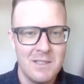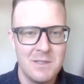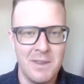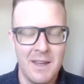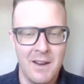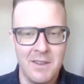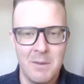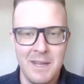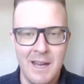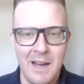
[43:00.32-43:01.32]
doing that on
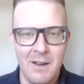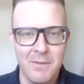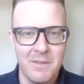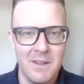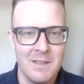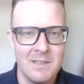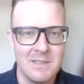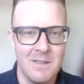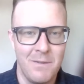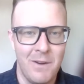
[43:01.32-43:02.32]
their behalf, and
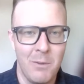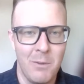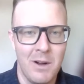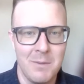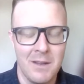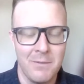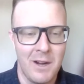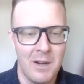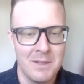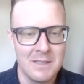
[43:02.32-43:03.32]
a very welcoming
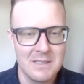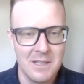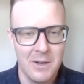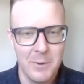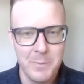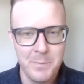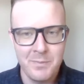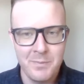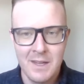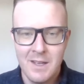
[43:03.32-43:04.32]
environment. So
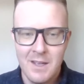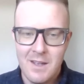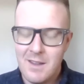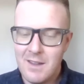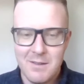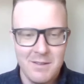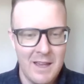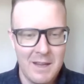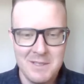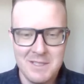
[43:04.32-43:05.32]

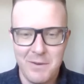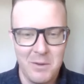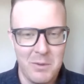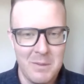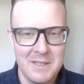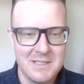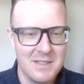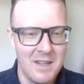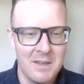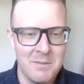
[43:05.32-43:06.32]
that can be done for the
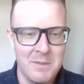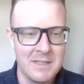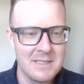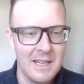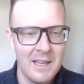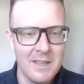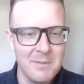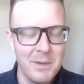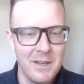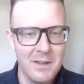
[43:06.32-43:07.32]
women's and the men's
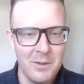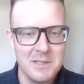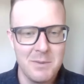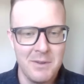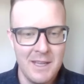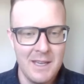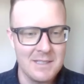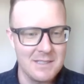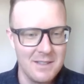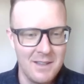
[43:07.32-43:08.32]
side, but ultimately,
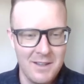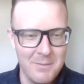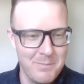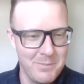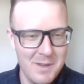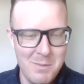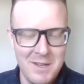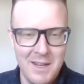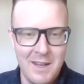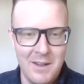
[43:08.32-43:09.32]
yes,
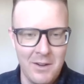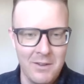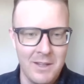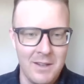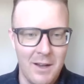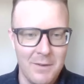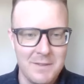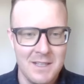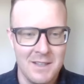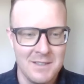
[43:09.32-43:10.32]
communicating early and
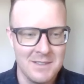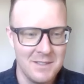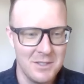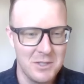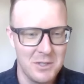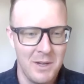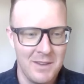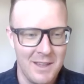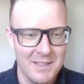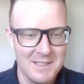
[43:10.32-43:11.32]
often and just
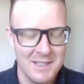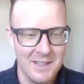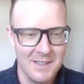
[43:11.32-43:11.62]
showing that